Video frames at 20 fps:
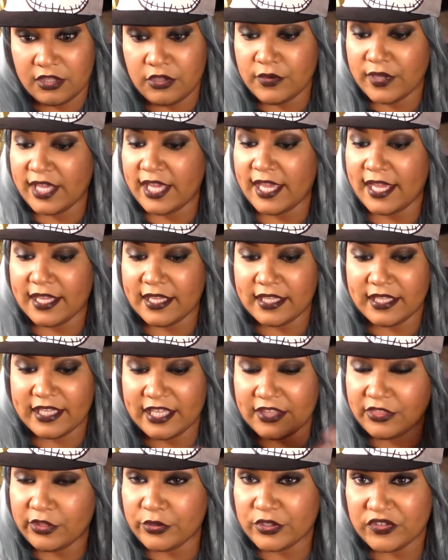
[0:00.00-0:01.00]
You can't
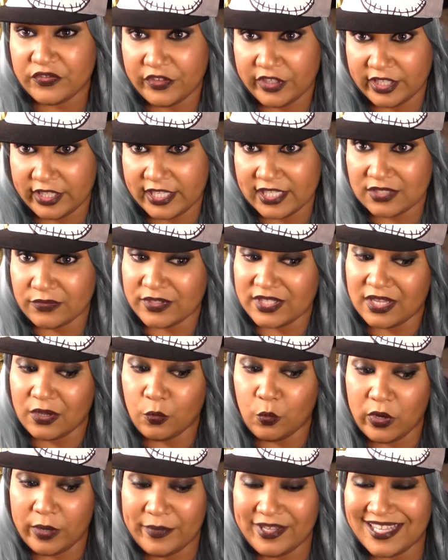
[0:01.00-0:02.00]
get those feelings with
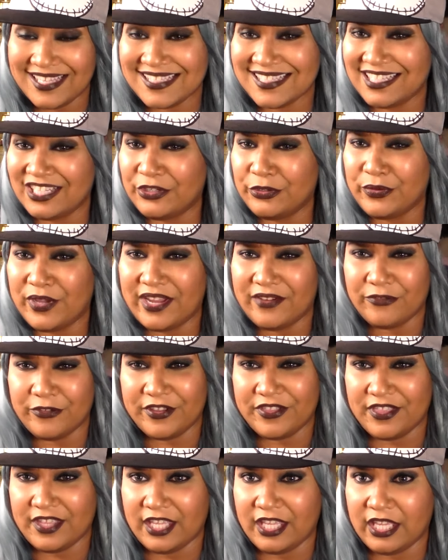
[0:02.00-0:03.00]
a woman that's gonna do
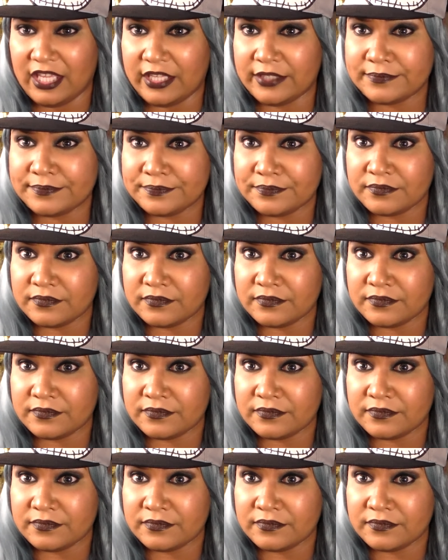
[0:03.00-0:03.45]
everything